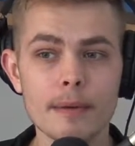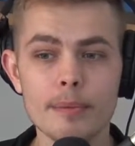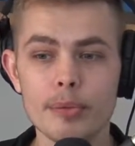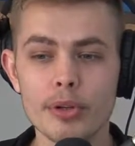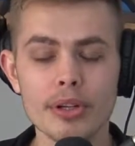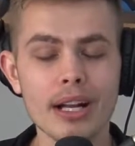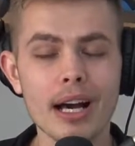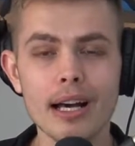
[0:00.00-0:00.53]

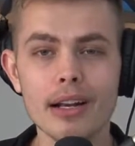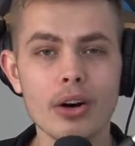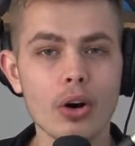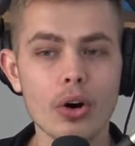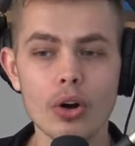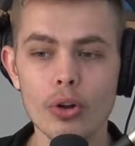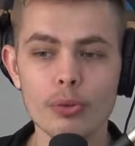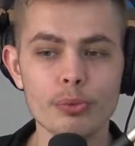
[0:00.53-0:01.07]
They're not
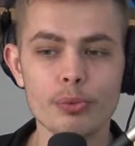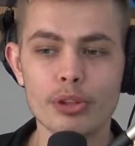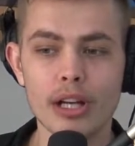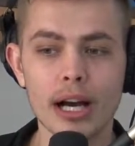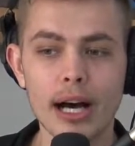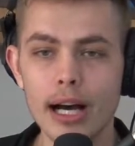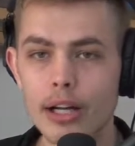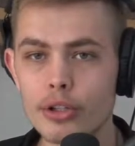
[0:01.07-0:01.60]
all
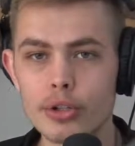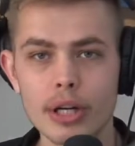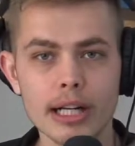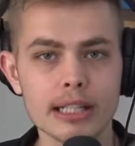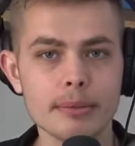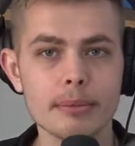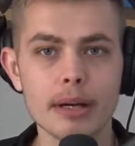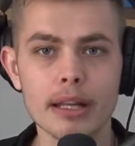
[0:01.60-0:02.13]

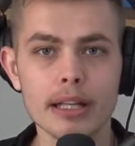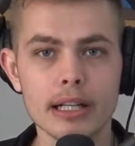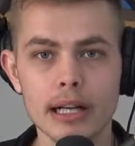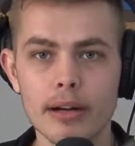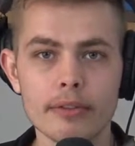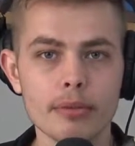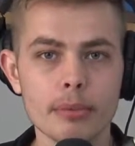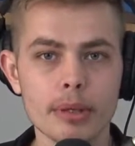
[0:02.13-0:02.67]
contracted by the
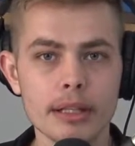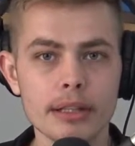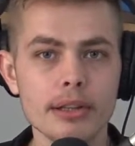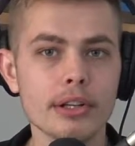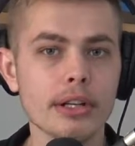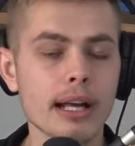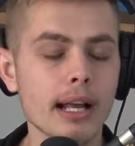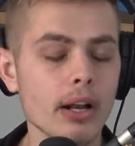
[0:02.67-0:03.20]
government. They're
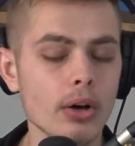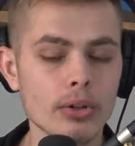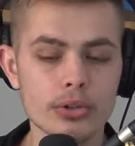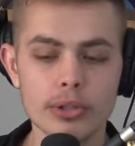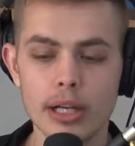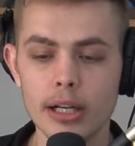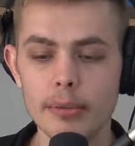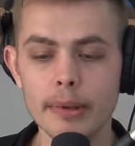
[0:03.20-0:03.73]
not all
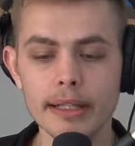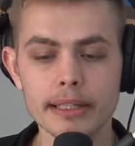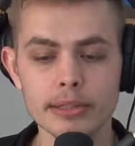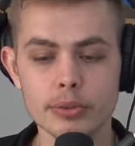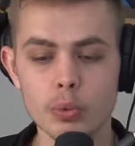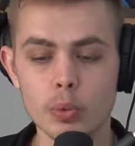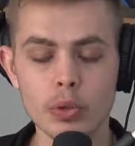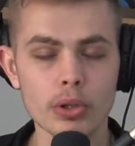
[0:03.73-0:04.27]
trying to make this
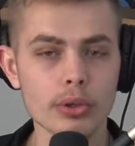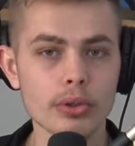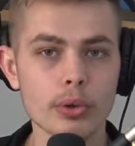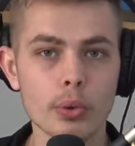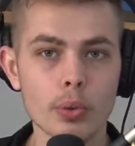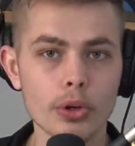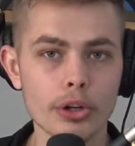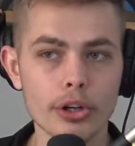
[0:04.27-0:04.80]
world
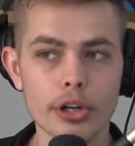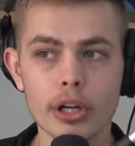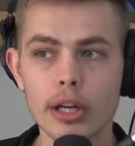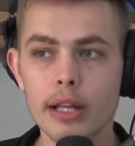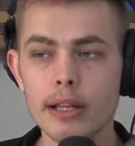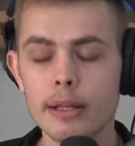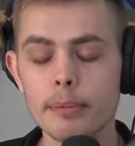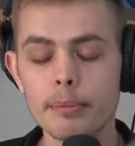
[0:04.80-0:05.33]
order.
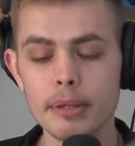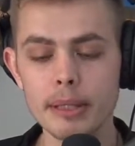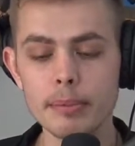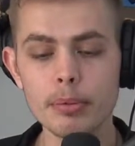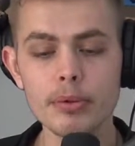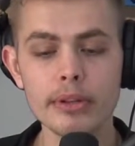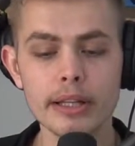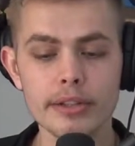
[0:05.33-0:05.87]
The
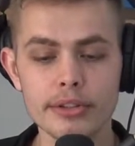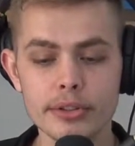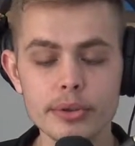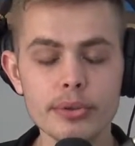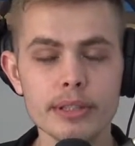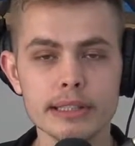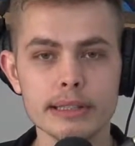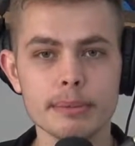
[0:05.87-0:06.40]
people that do
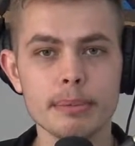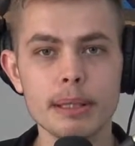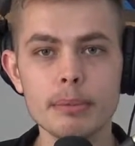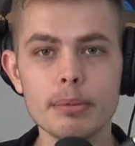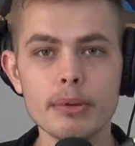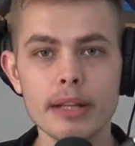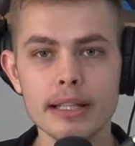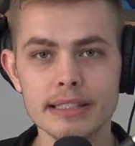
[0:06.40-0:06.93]
this, the
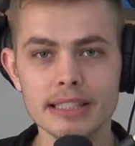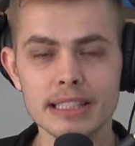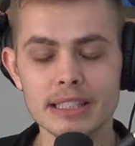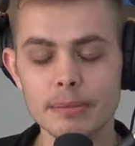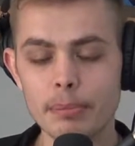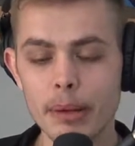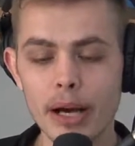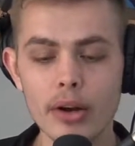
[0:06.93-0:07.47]
people that
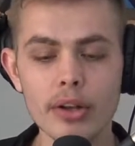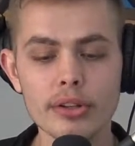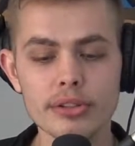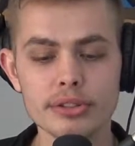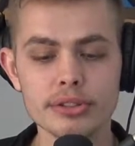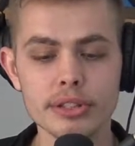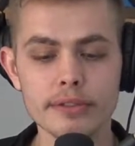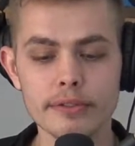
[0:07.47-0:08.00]
spout out
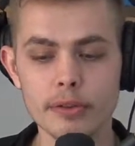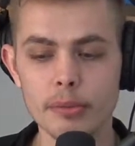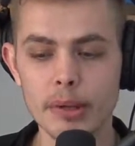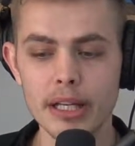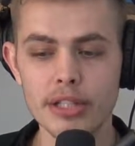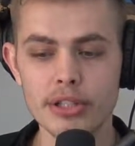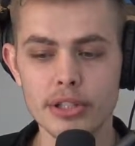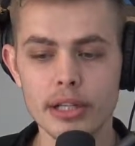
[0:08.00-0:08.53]
this
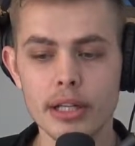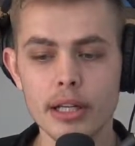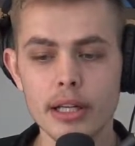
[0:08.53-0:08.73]
information,